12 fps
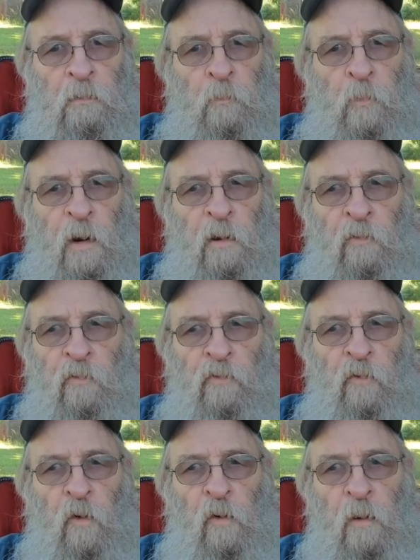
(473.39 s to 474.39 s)
breaking the
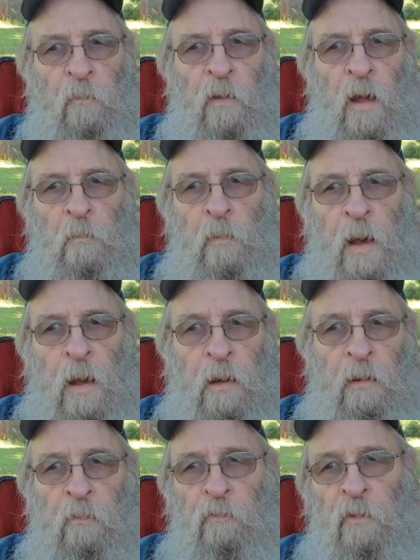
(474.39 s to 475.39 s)
soil up that bad.
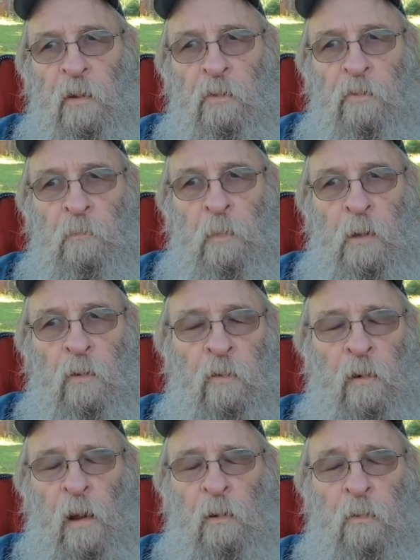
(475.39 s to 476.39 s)
They say it's better
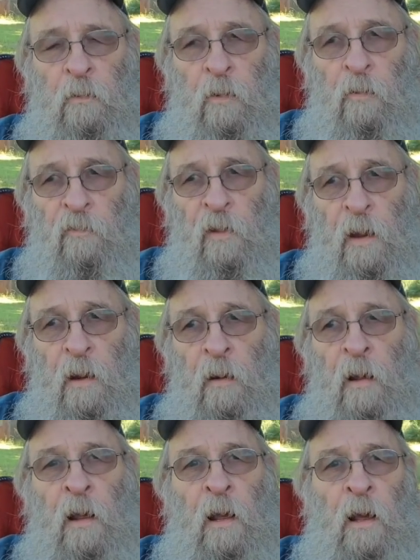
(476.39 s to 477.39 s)
not to do that.
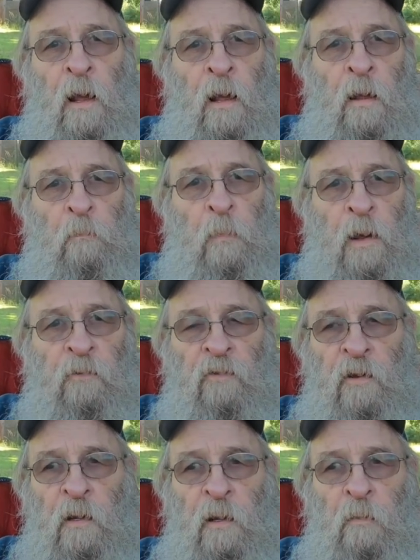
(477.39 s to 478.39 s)

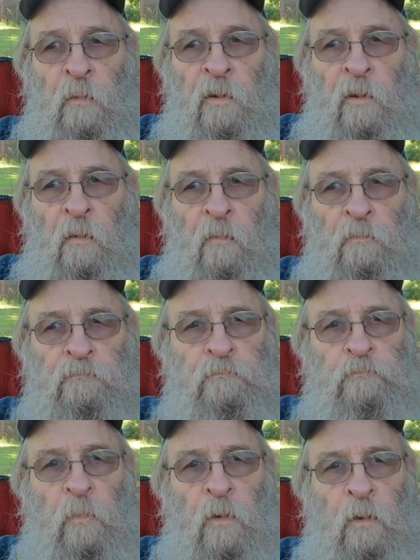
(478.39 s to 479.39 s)
Basically,
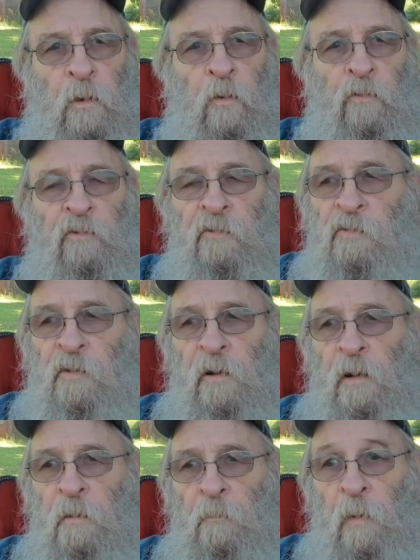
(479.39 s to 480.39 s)
loosens it
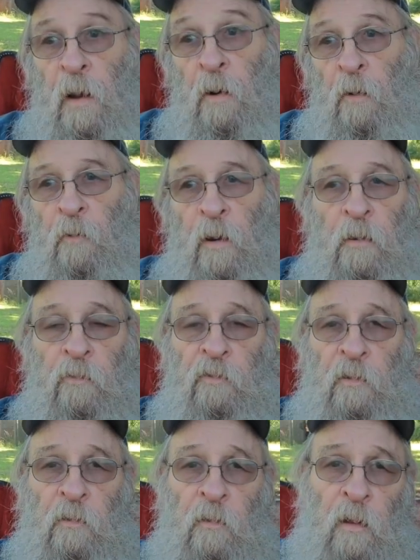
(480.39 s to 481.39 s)
up and aerates
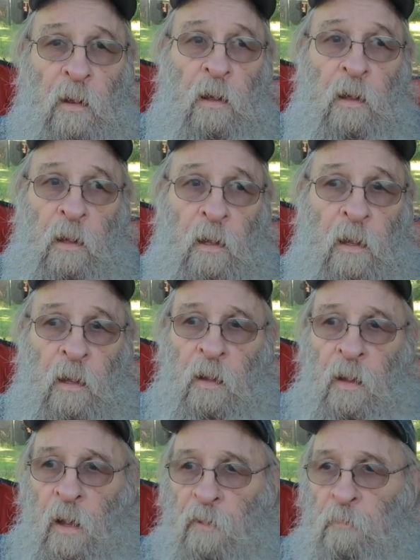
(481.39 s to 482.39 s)
it.
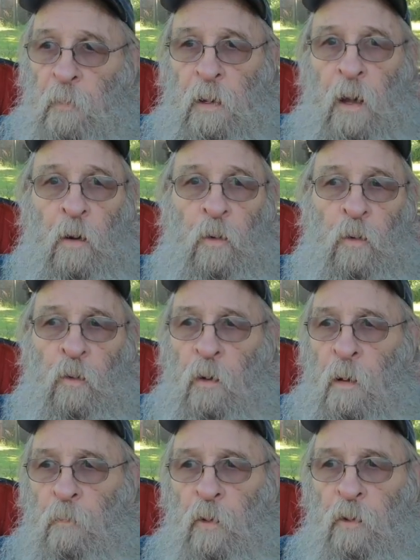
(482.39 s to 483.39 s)
That's my goal.
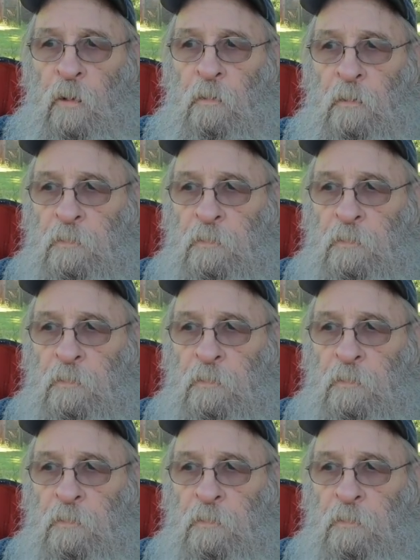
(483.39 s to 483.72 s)
I'm gonna,